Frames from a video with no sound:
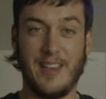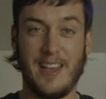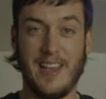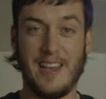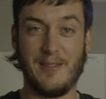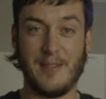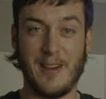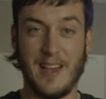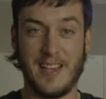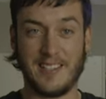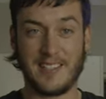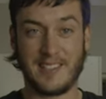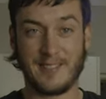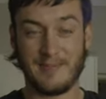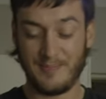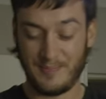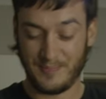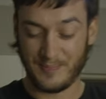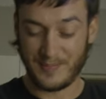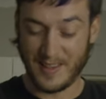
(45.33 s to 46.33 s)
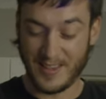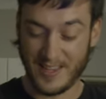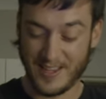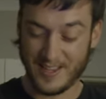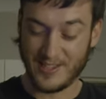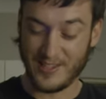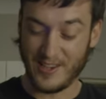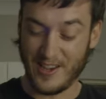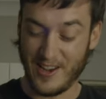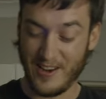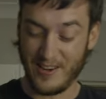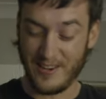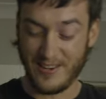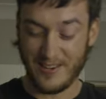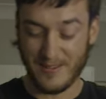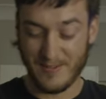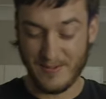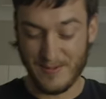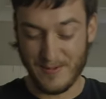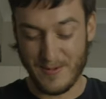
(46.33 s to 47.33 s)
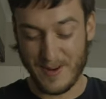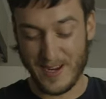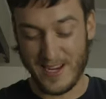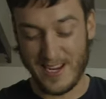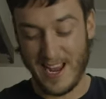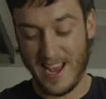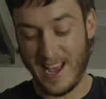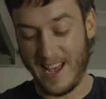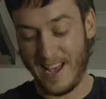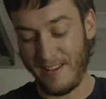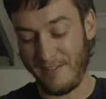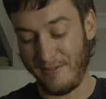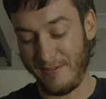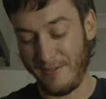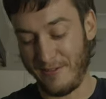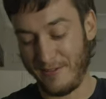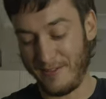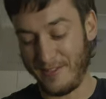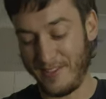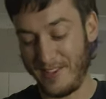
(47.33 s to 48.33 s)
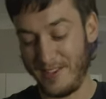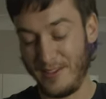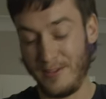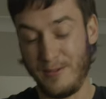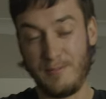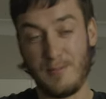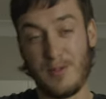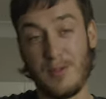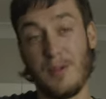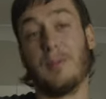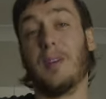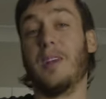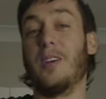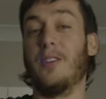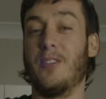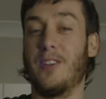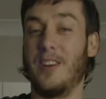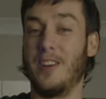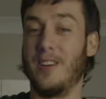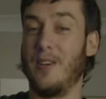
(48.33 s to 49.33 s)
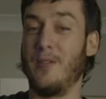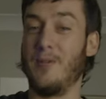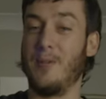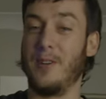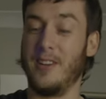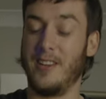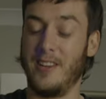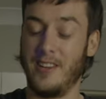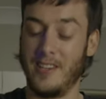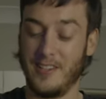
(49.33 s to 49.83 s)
anyways. So we have, you probably already know what it